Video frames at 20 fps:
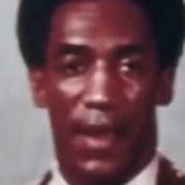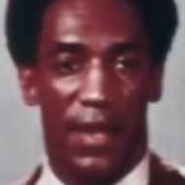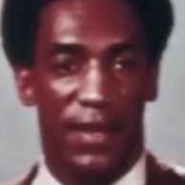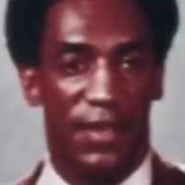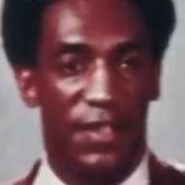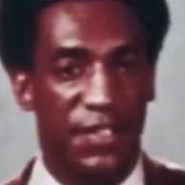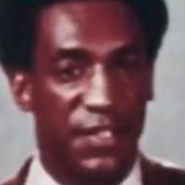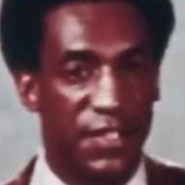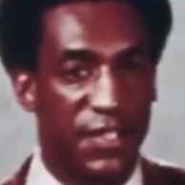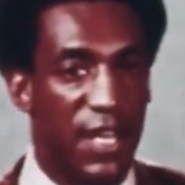
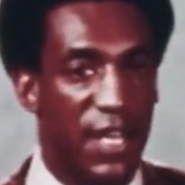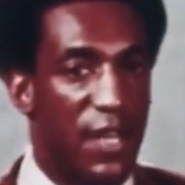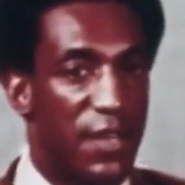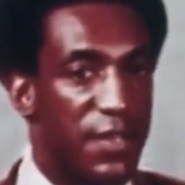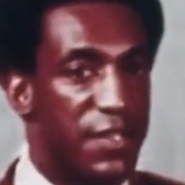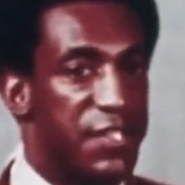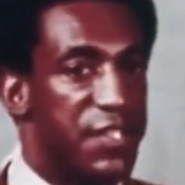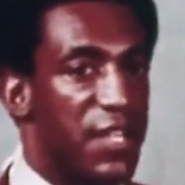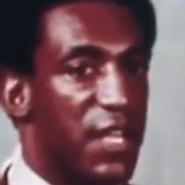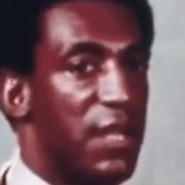And this is how
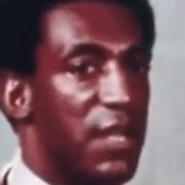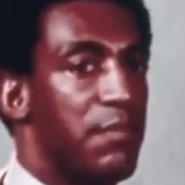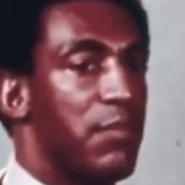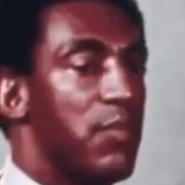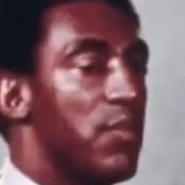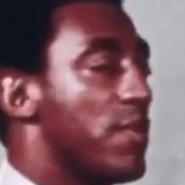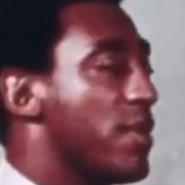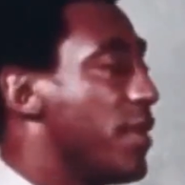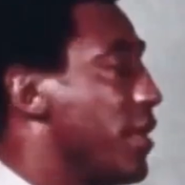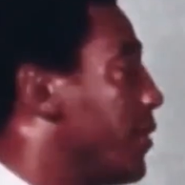the same
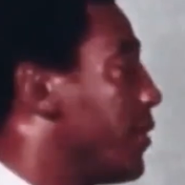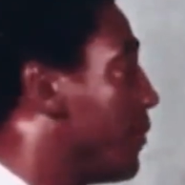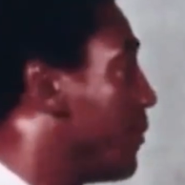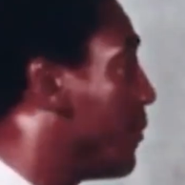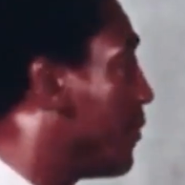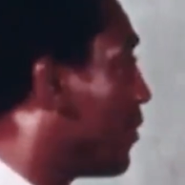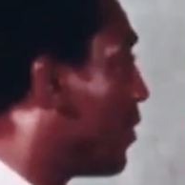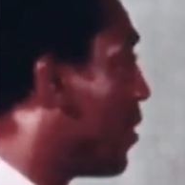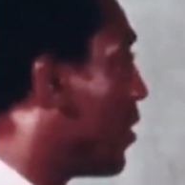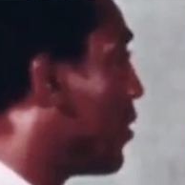boy
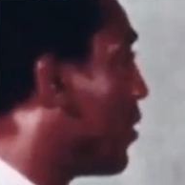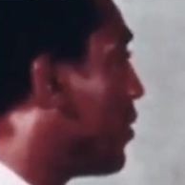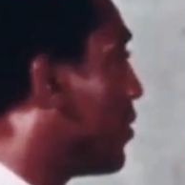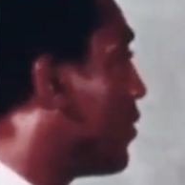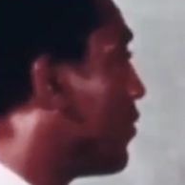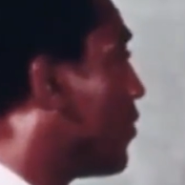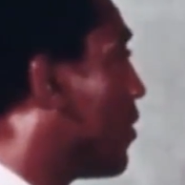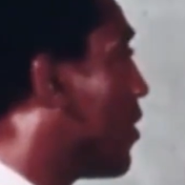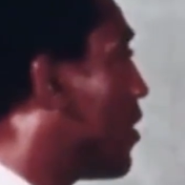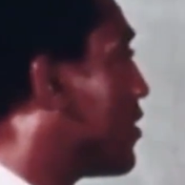
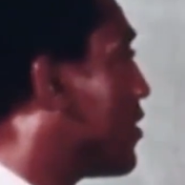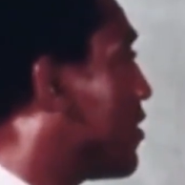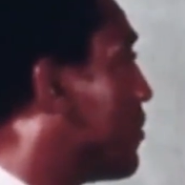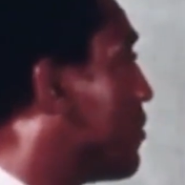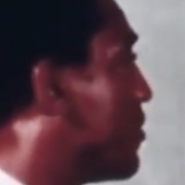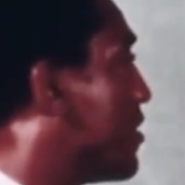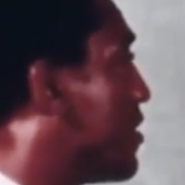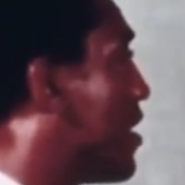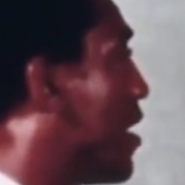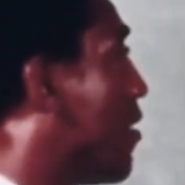draws
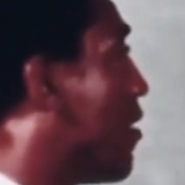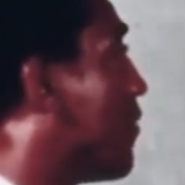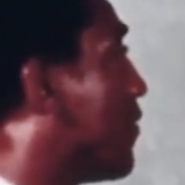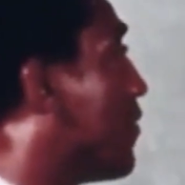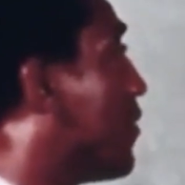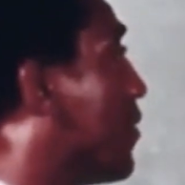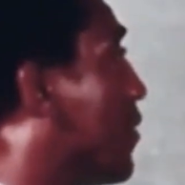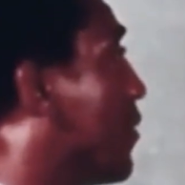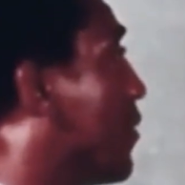himself.